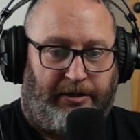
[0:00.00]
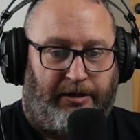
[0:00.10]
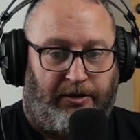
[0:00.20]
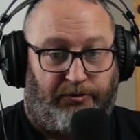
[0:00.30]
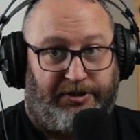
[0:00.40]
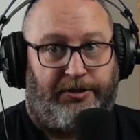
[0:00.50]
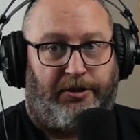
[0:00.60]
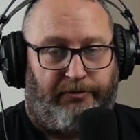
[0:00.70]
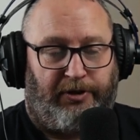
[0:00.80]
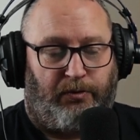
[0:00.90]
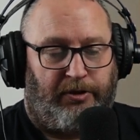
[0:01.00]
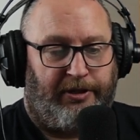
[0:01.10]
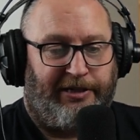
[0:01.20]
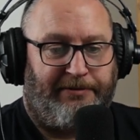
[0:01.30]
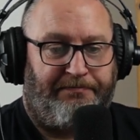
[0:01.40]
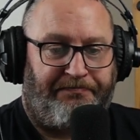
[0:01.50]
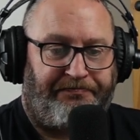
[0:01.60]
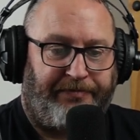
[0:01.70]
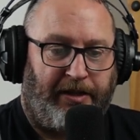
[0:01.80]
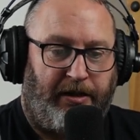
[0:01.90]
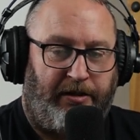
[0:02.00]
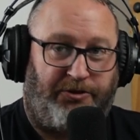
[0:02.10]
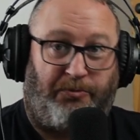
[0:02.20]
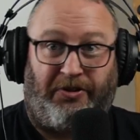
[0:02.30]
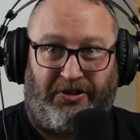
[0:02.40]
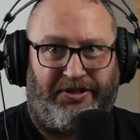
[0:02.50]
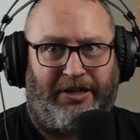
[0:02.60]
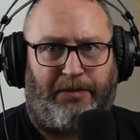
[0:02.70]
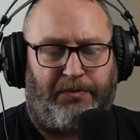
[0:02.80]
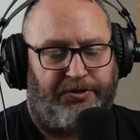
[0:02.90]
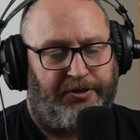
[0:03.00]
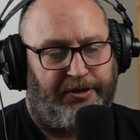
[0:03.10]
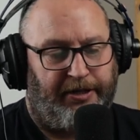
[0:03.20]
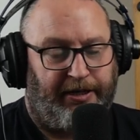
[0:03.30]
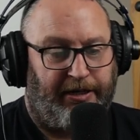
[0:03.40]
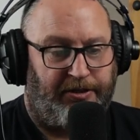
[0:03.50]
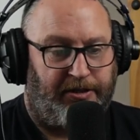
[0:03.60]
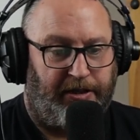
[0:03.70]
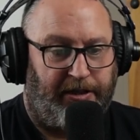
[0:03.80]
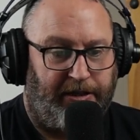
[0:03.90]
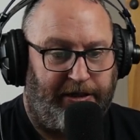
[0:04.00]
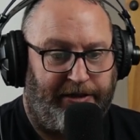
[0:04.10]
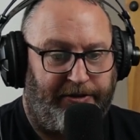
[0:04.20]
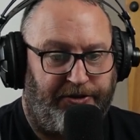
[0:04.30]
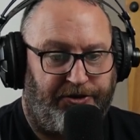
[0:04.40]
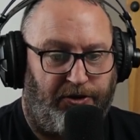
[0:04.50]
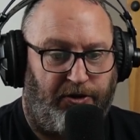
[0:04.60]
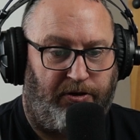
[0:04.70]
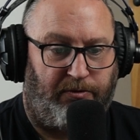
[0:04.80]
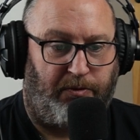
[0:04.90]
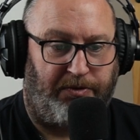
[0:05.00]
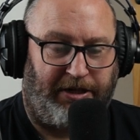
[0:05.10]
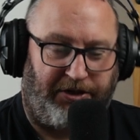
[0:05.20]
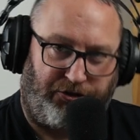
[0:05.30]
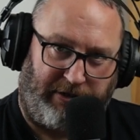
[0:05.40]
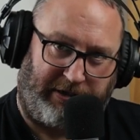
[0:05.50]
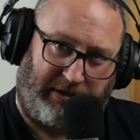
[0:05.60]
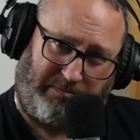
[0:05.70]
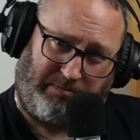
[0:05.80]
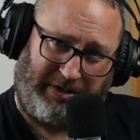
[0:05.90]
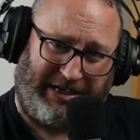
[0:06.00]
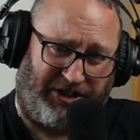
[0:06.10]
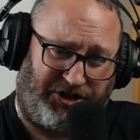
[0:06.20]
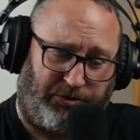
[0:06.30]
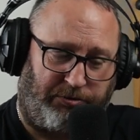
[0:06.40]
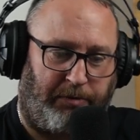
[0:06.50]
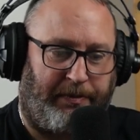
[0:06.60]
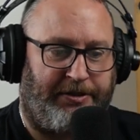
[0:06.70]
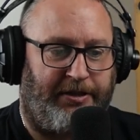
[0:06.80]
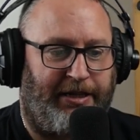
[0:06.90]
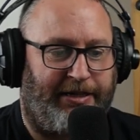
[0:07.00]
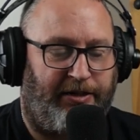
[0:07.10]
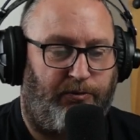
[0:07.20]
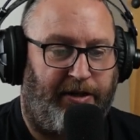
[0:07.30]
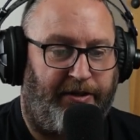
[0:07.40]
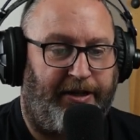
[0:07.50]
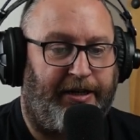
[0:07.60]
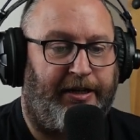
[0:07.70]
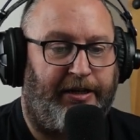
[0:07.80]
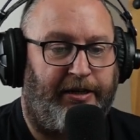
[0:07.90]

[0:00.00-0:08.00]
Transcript: I looked into the real world, something that still happens today actually, and tried to get sucked up into that kind of way of thinking.